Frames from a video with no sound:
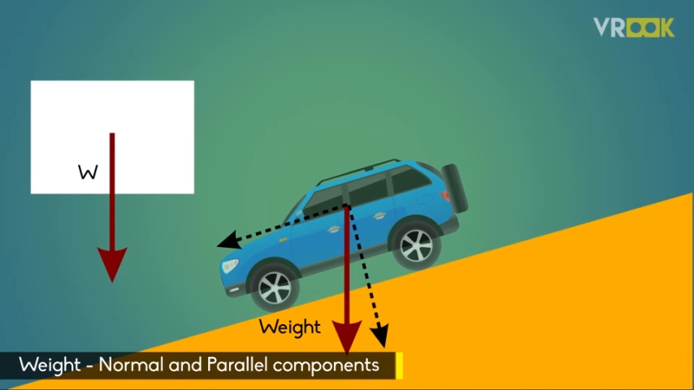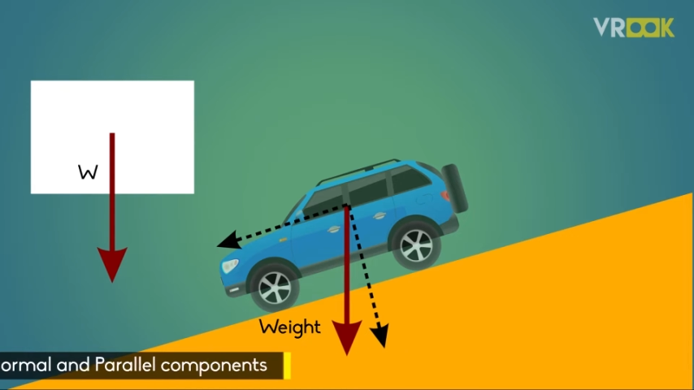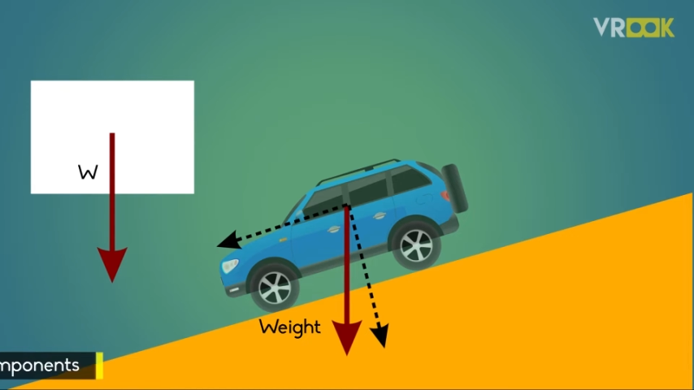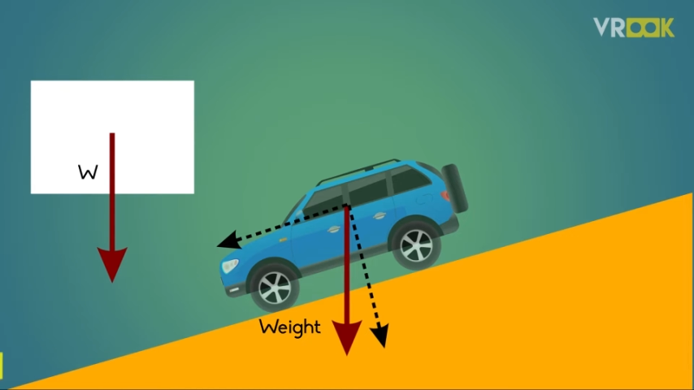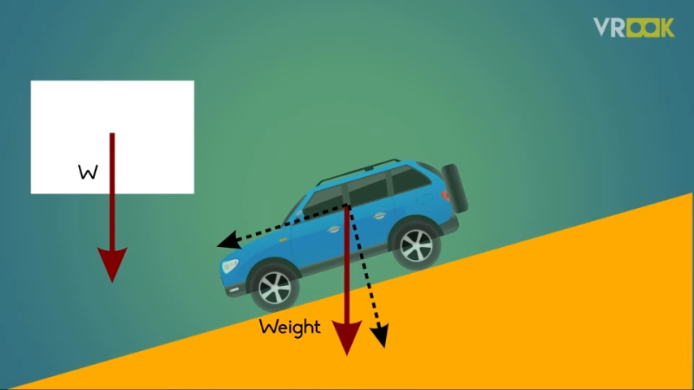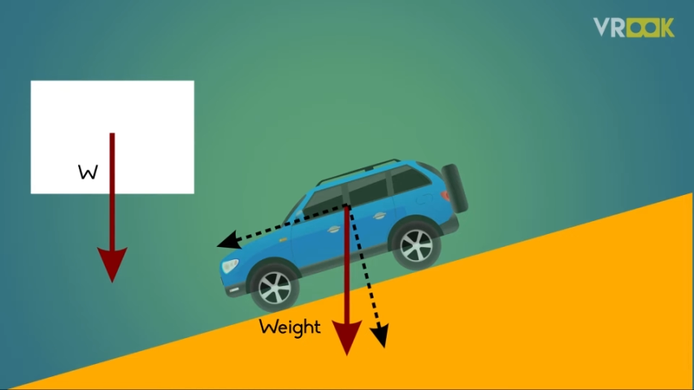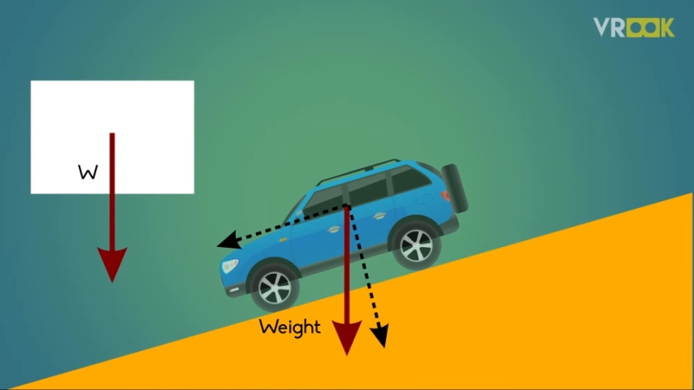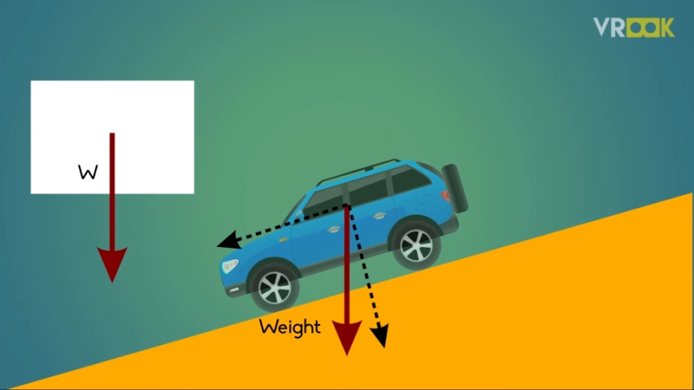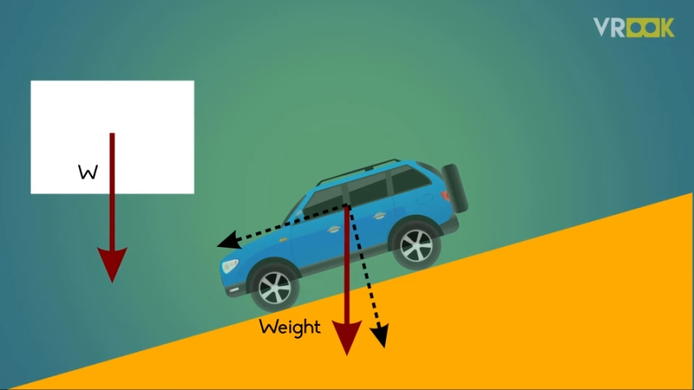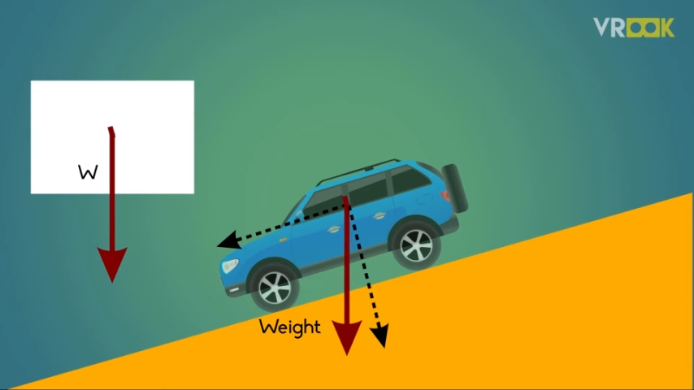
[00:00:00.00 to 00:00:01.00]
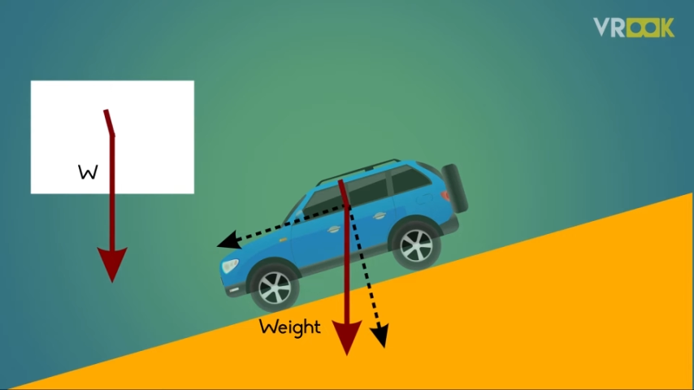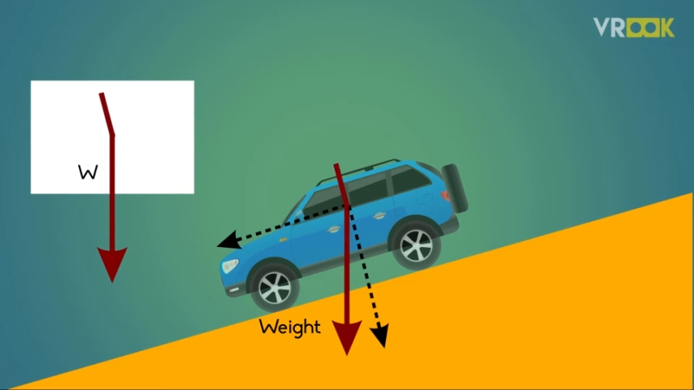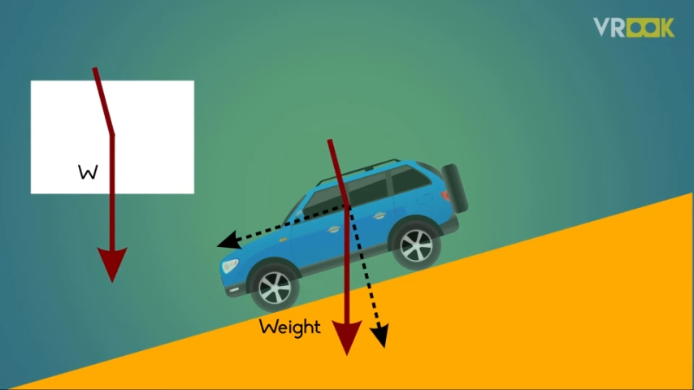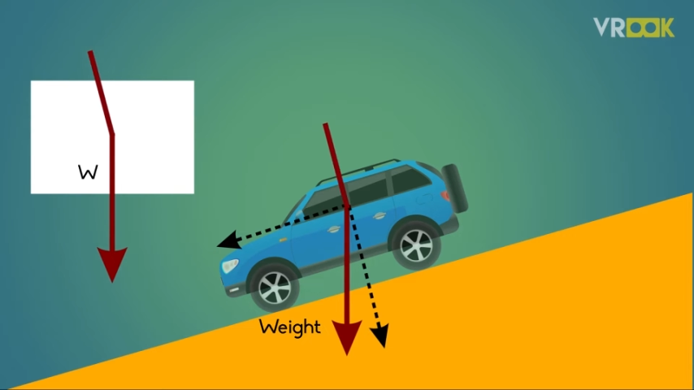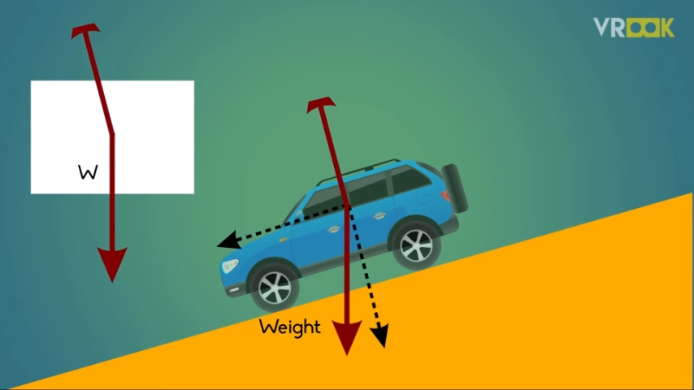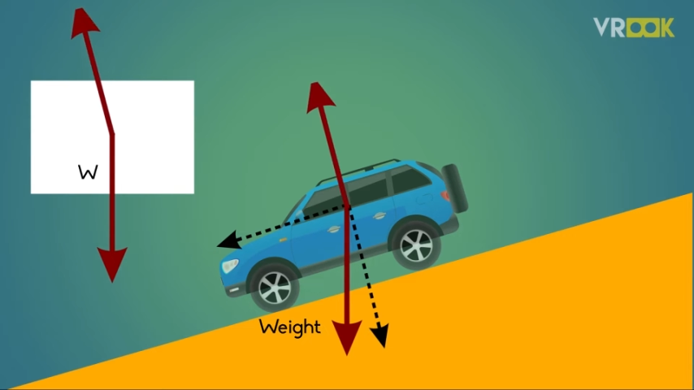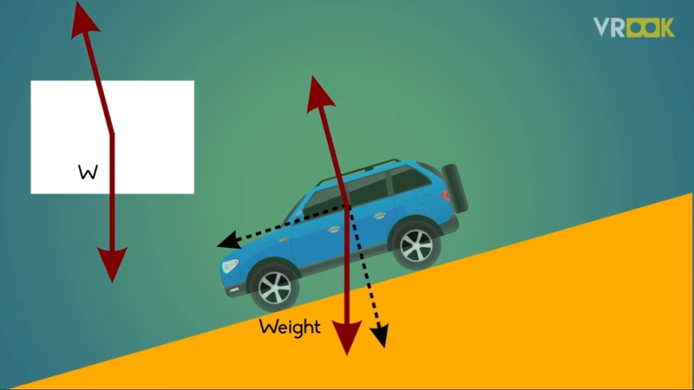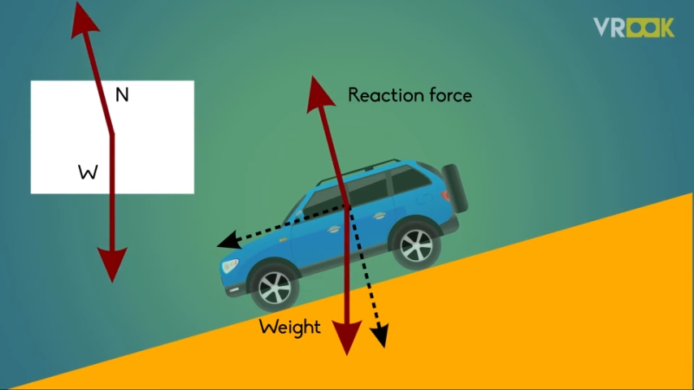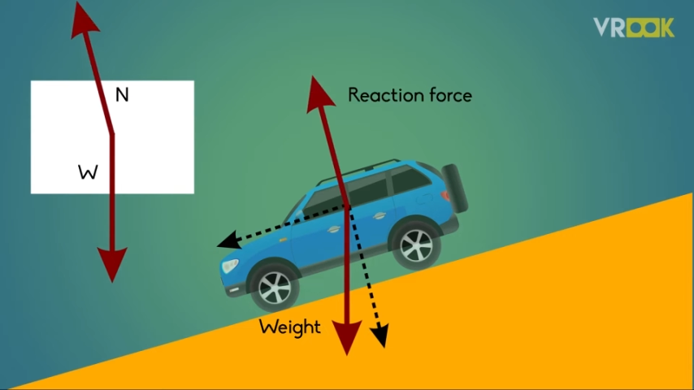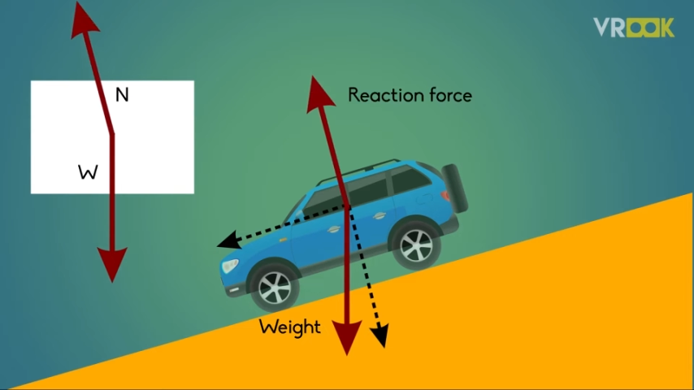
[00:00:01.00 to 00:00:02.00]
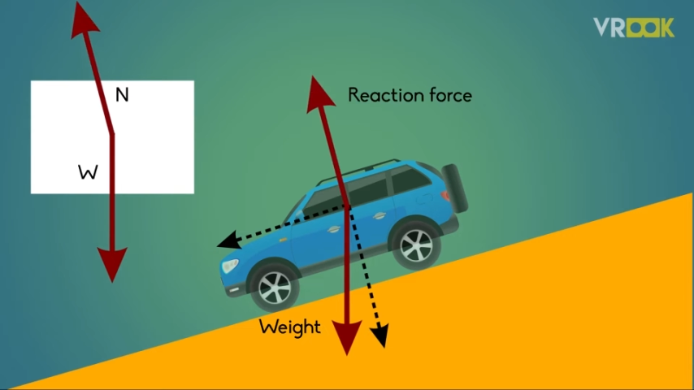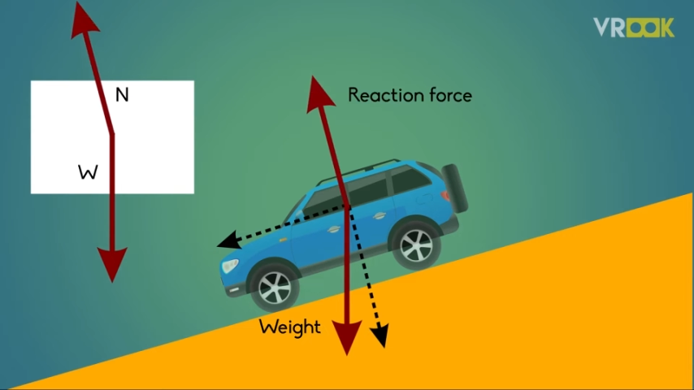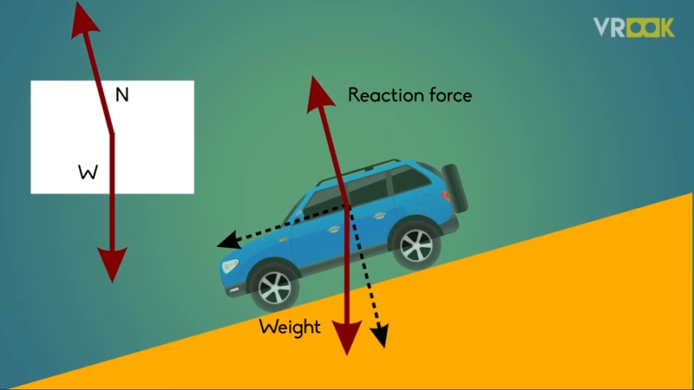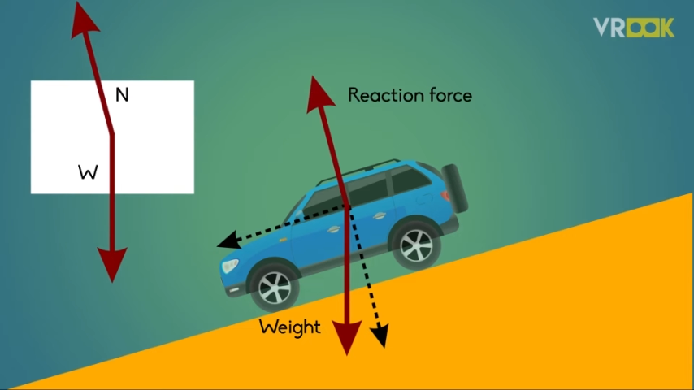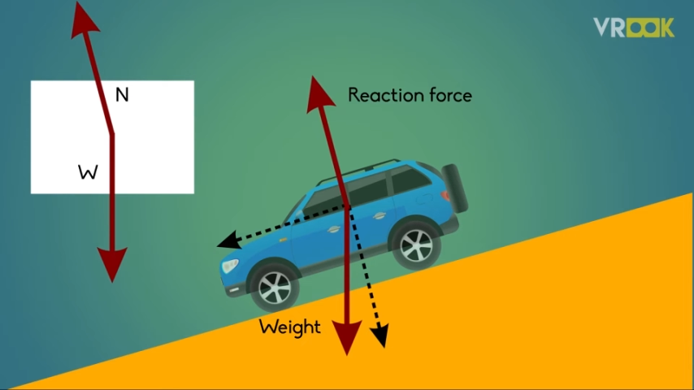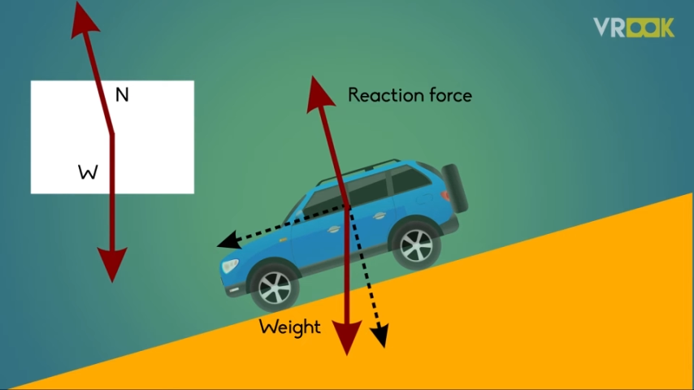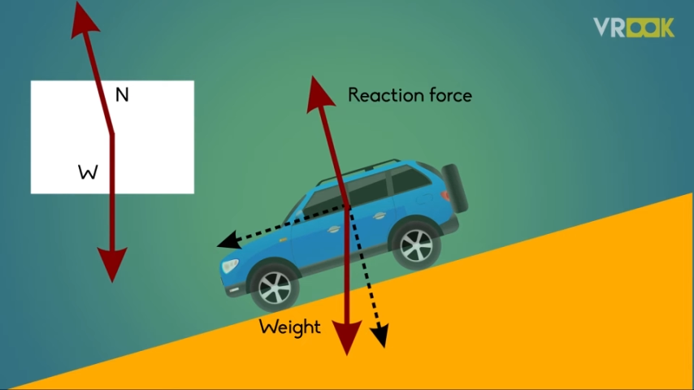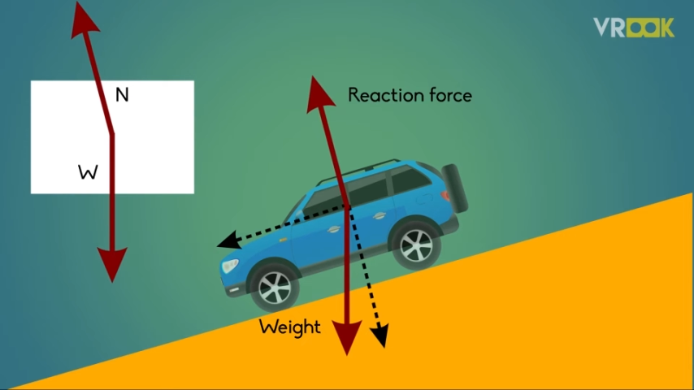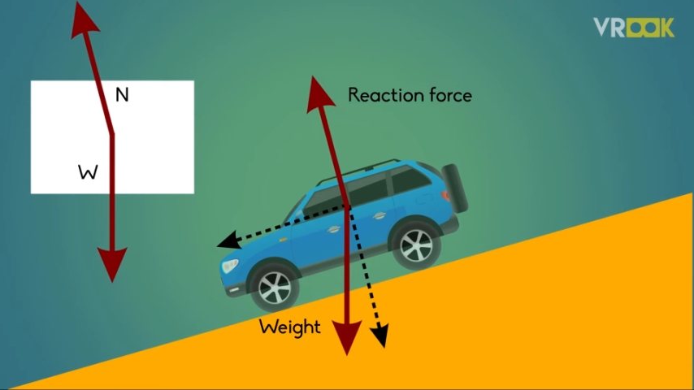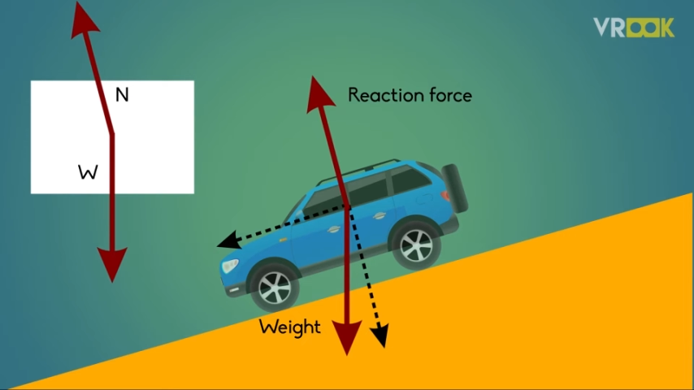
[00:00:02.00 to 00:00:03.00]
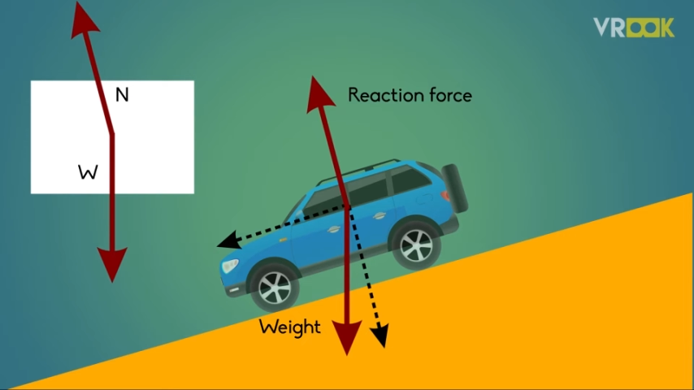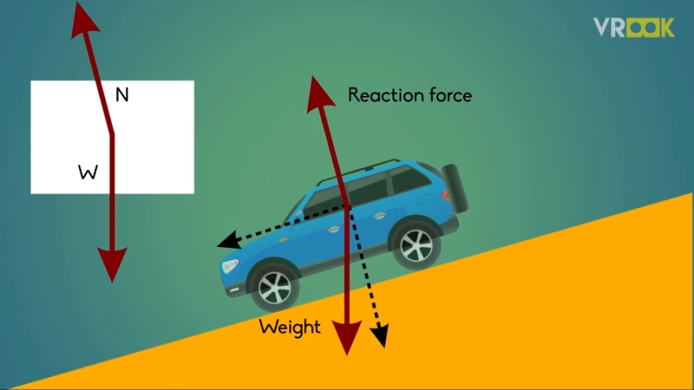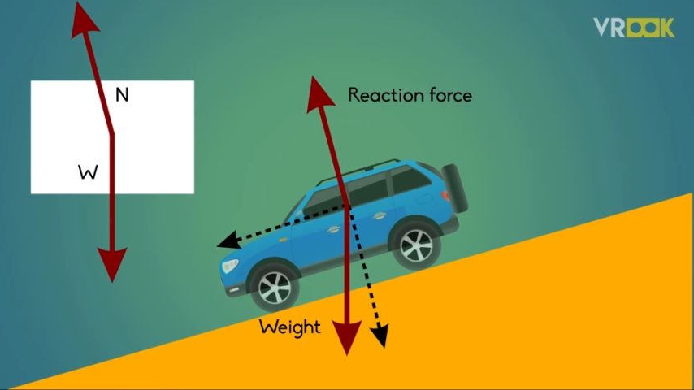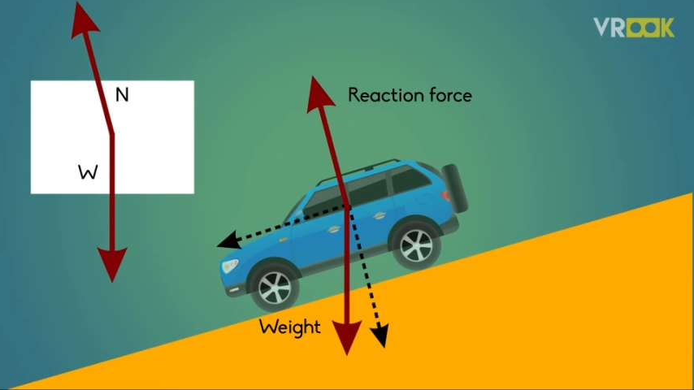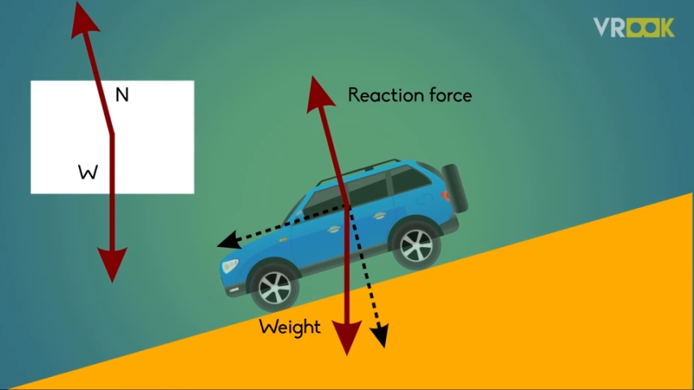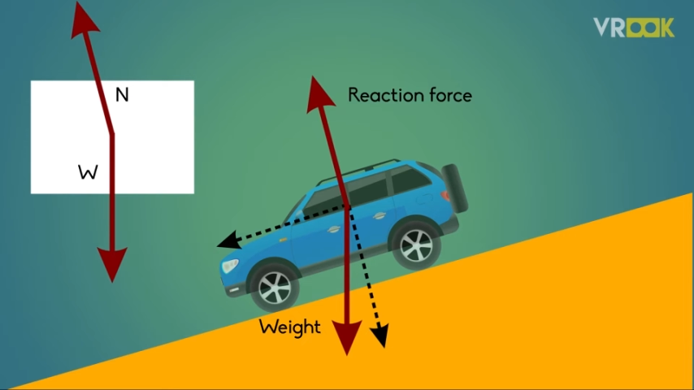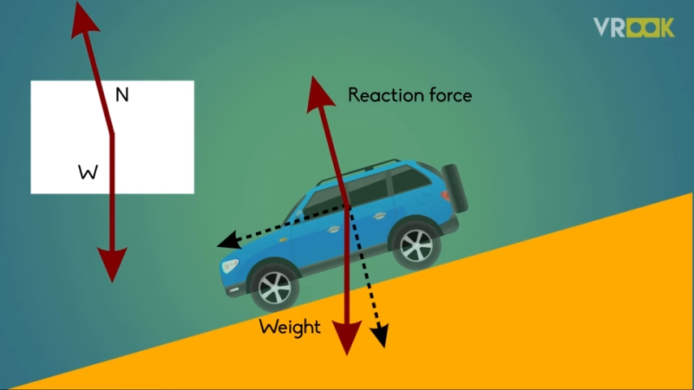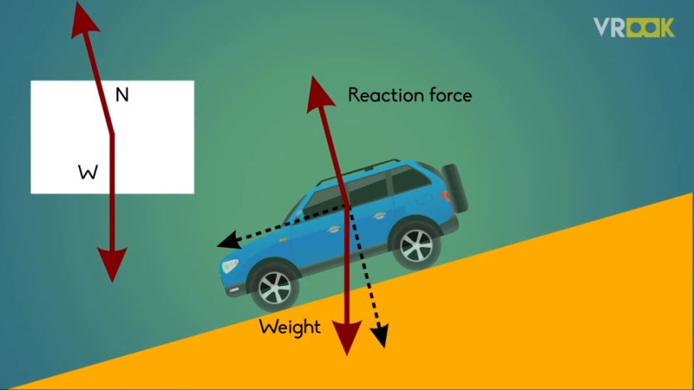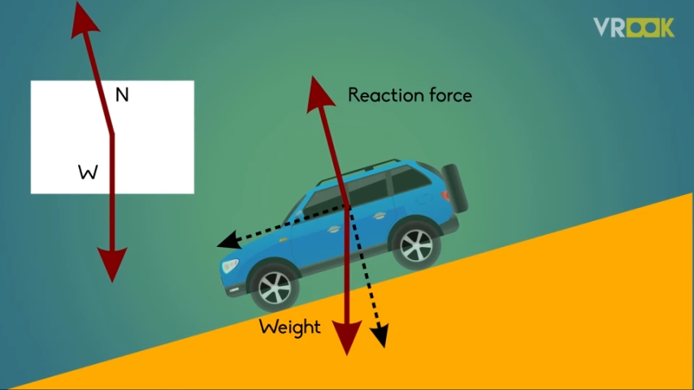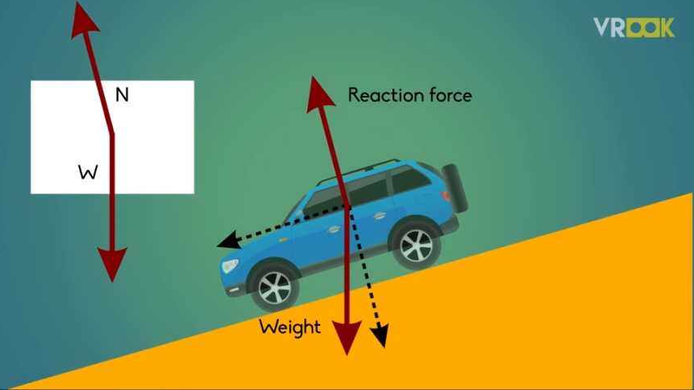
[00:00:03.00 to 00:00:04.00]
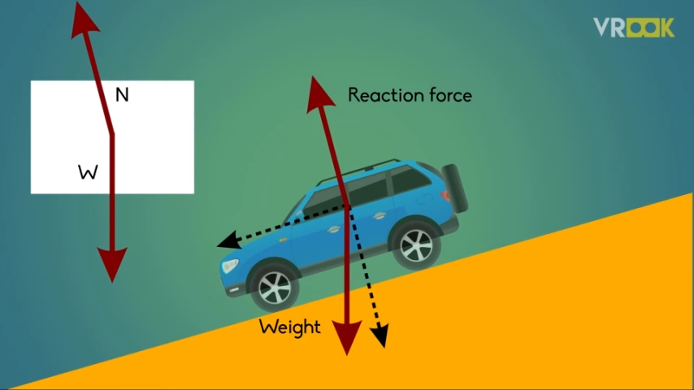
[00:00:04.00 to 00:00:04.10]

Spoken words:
No face is visible, so there are no lips to read.